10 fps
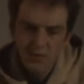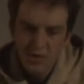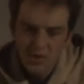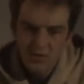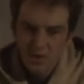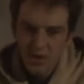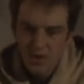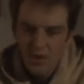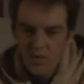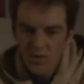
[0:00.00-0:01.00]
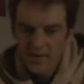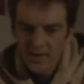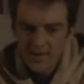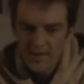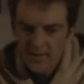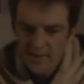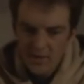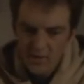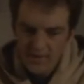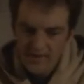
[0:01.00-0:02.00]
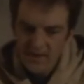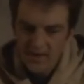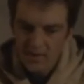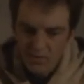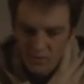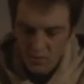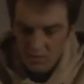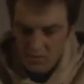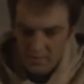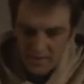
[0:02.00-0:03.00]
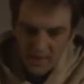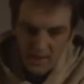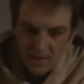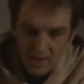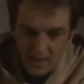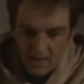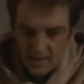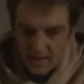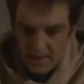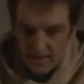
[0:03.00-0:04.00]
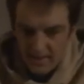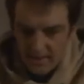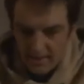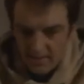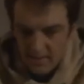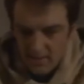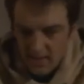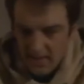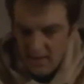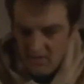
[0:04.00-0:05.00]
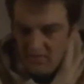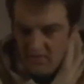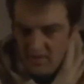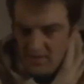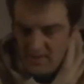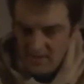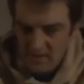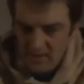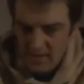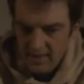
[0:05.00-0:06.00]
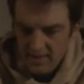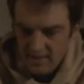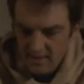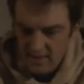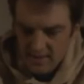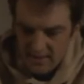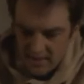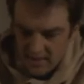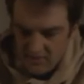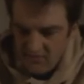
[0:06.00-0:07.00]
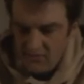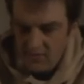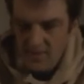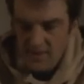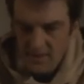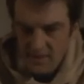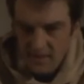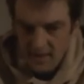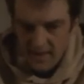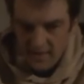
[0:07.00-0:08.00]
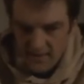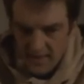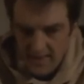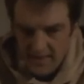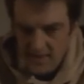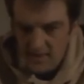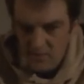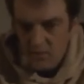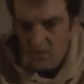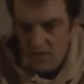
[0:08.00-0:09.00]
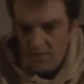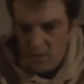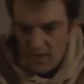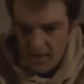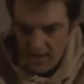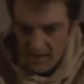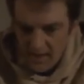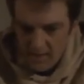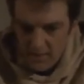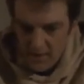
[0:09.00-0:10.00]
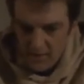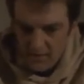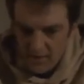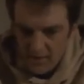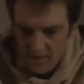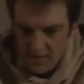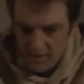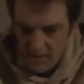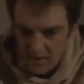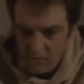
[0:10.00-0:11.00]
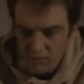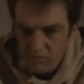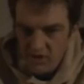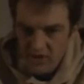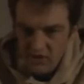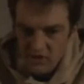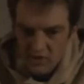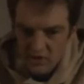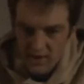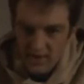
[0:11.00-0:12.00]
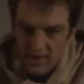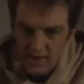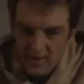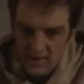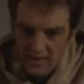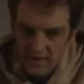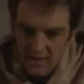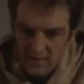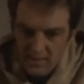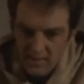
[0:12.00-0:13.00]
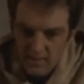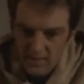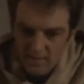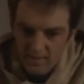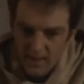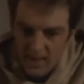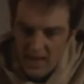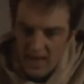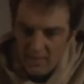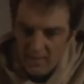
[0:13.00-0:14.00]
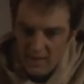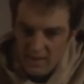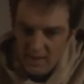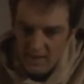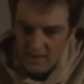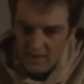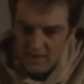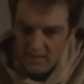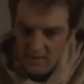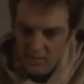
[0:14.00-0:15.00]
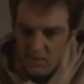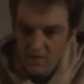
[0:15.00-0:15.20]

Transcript: um, enough in the sunlight that the heat from the sunlight gets the water boiling about the low pressure um, cabin uh, the water is inside and um,